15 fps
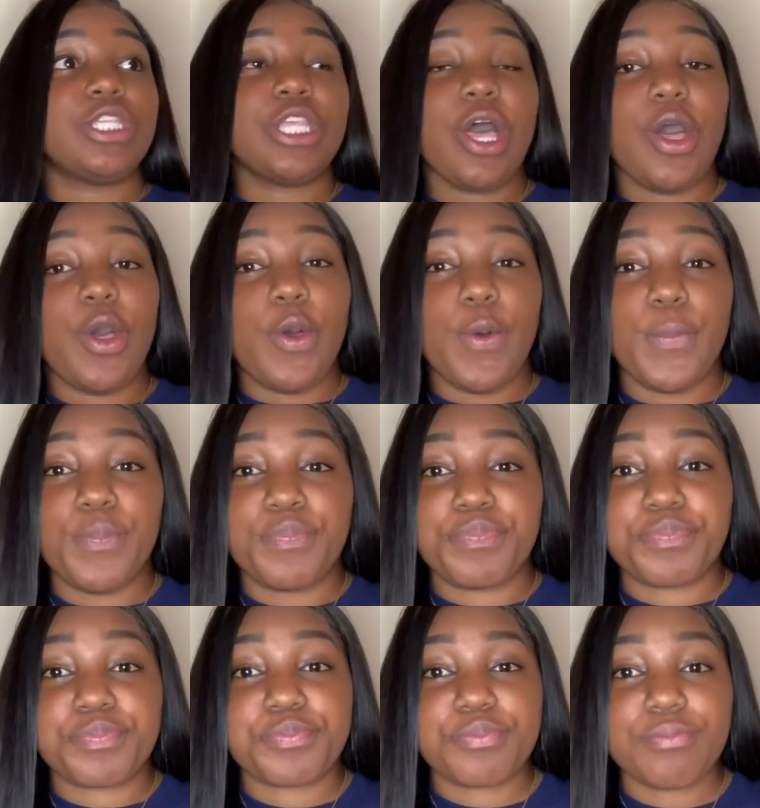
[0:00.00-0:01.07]
So
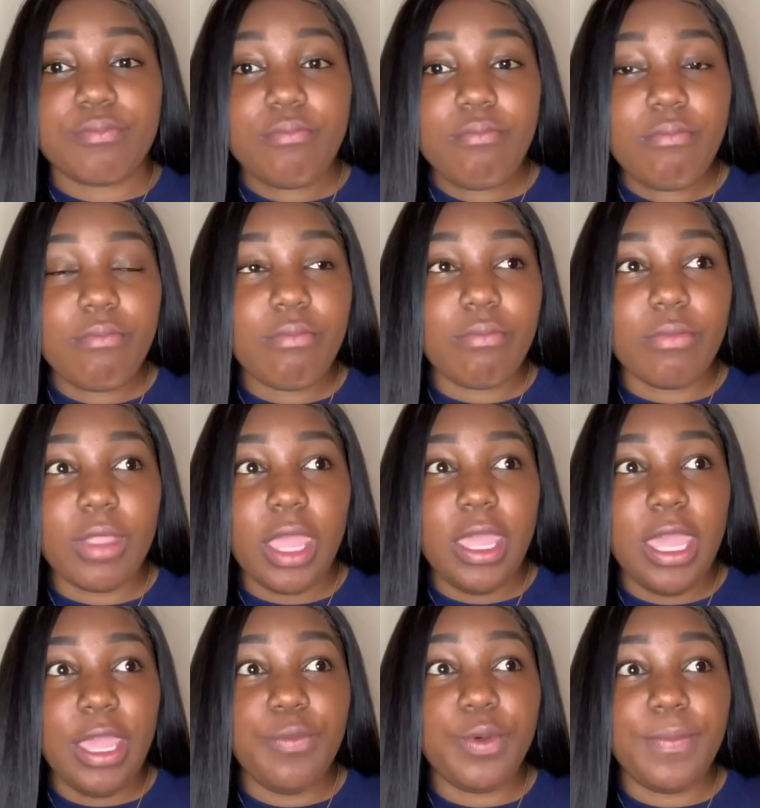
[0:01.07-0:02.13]

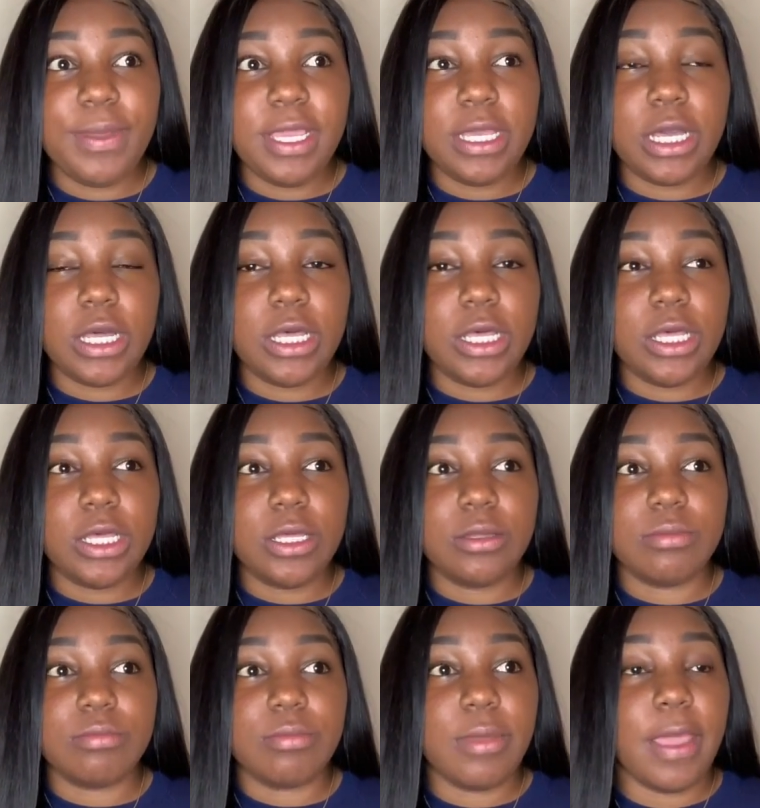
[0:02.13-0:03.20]
it would be
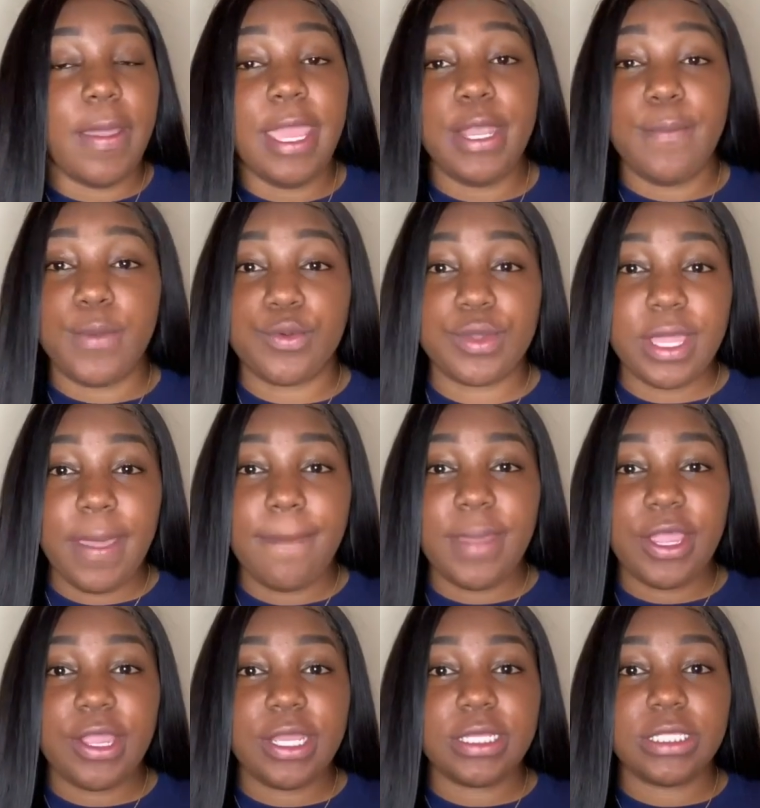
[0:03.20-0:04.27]
uh in the Marine
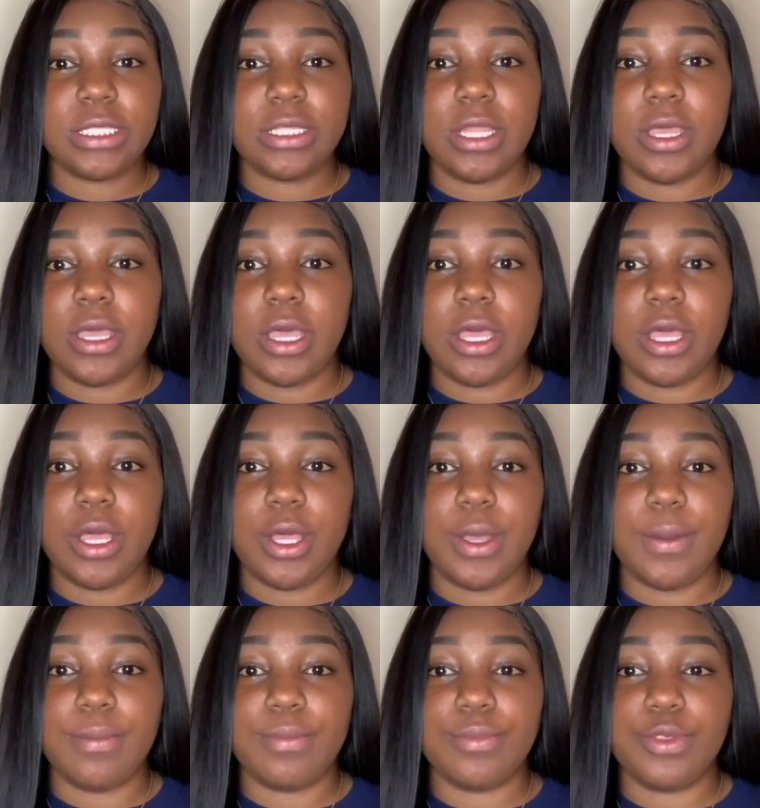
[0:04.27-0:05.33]
barracks, the
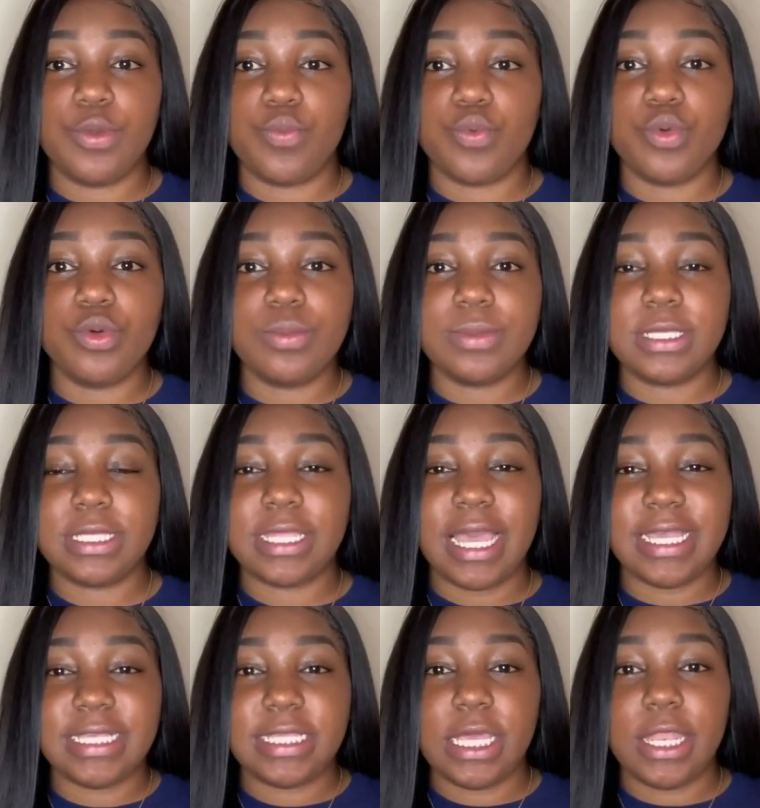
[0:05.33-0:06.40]
um the rooms is
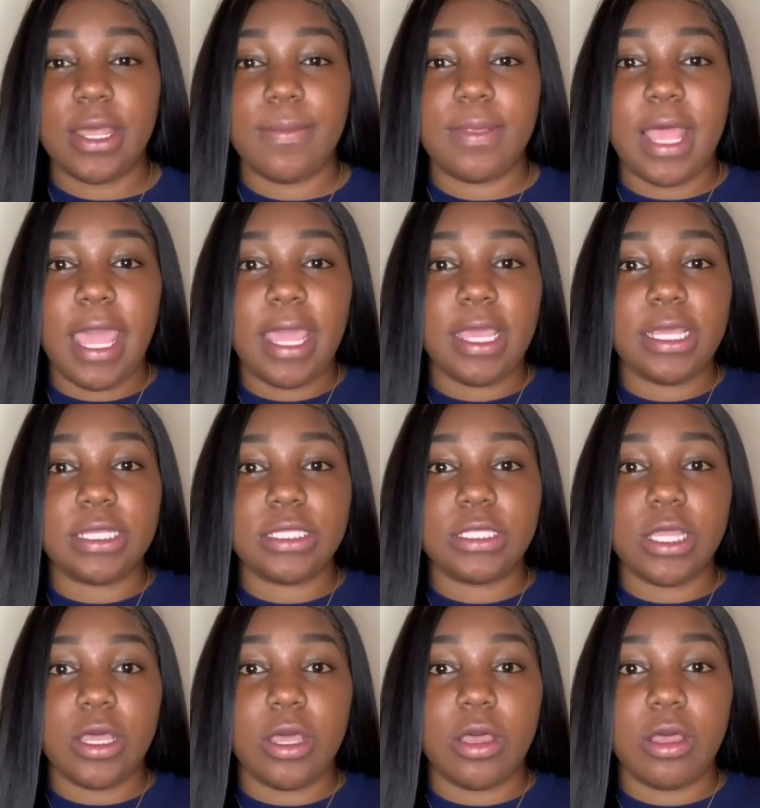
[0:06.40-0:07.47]
like set up like it's
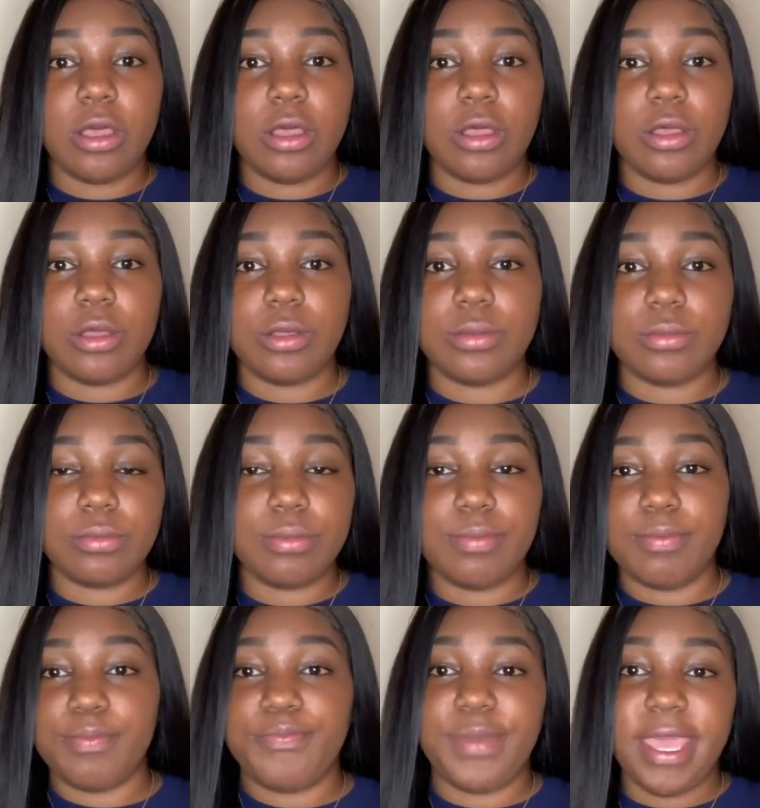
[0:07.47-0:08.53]
the um
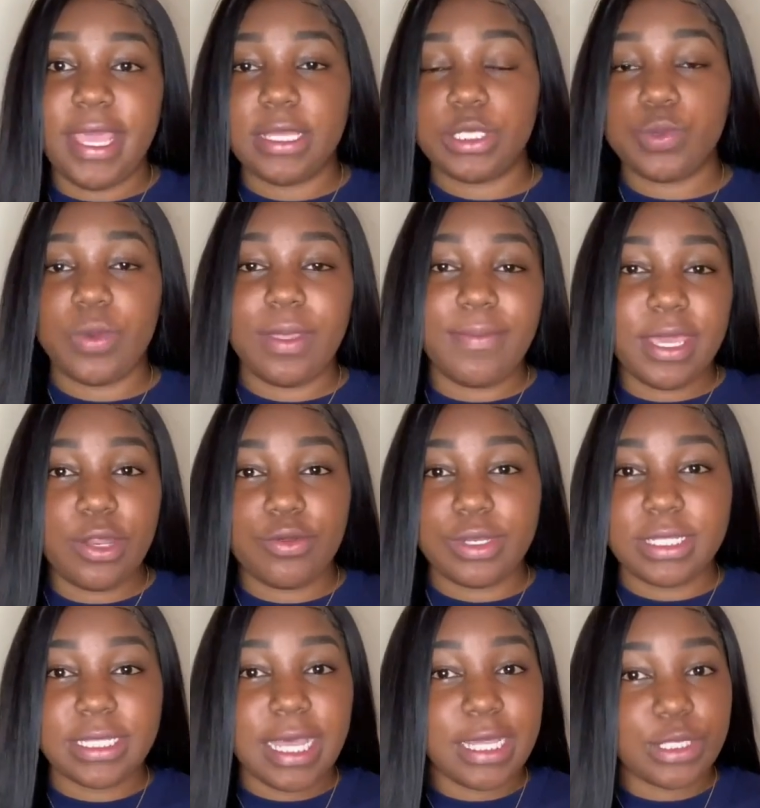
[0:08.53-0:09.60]
bed, twin bed on
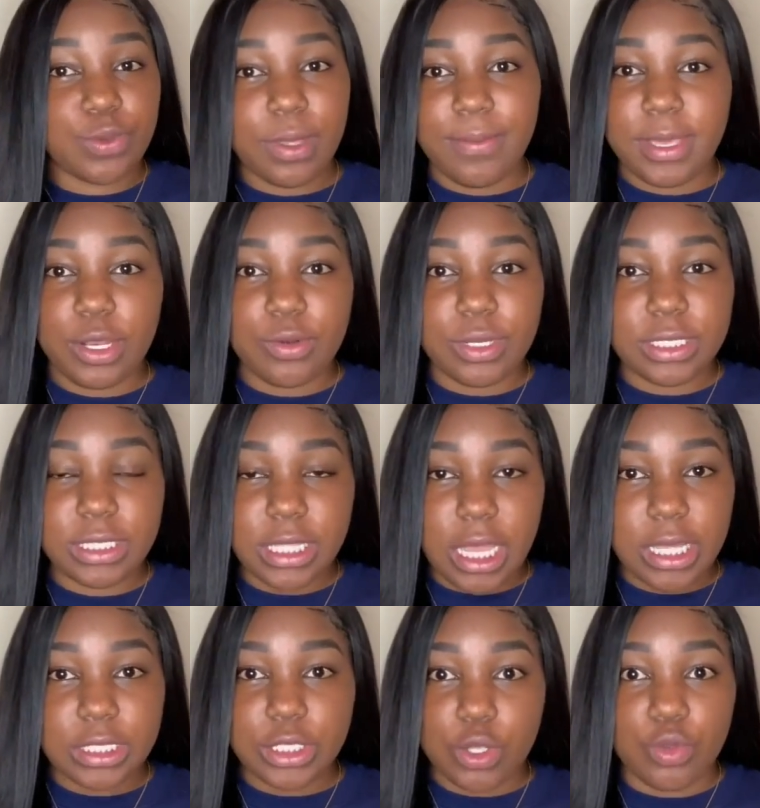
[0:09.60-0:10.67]
this side, twin bed on this
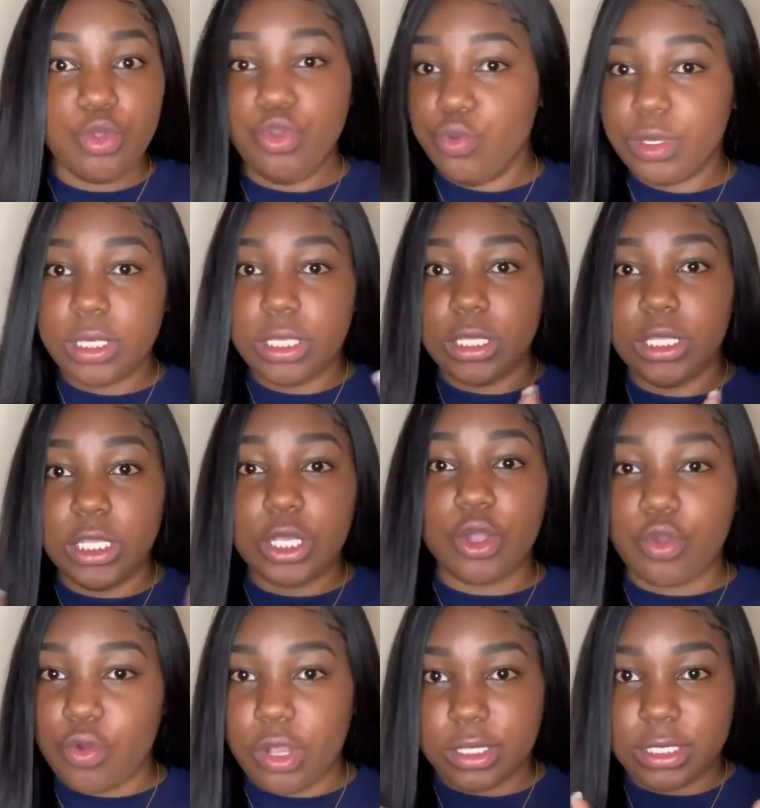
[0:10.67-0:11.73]
side. So you could look
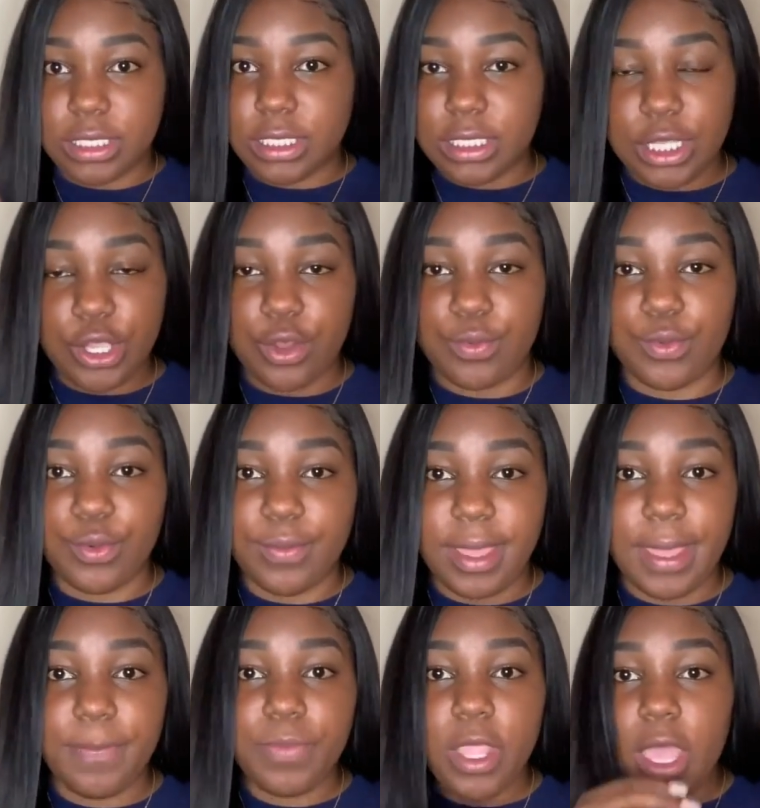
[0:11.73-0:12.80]
across and see your
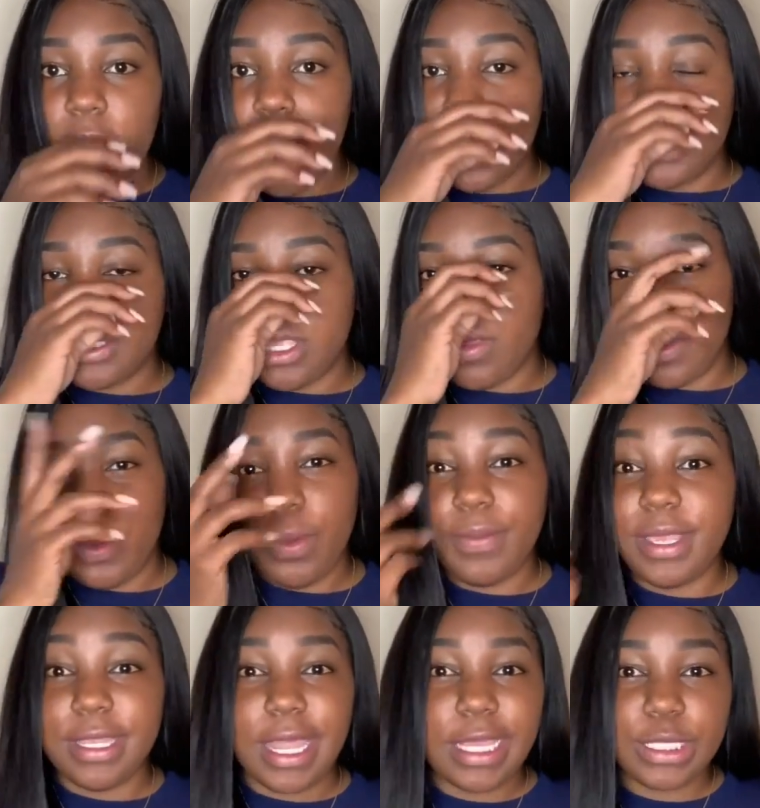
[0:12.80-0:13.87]
roommate. So it would
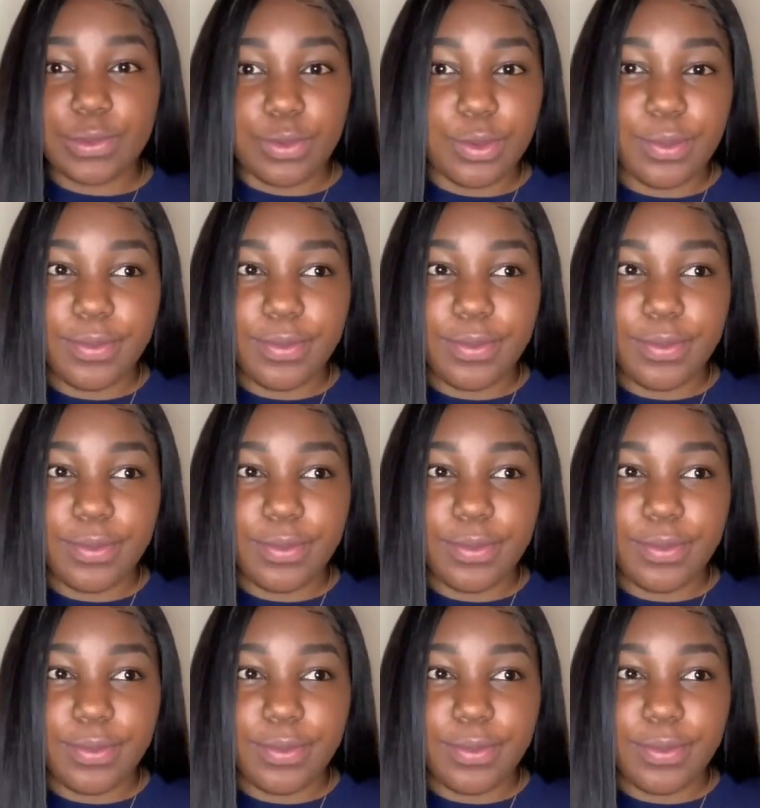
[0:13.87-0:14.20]
be nice we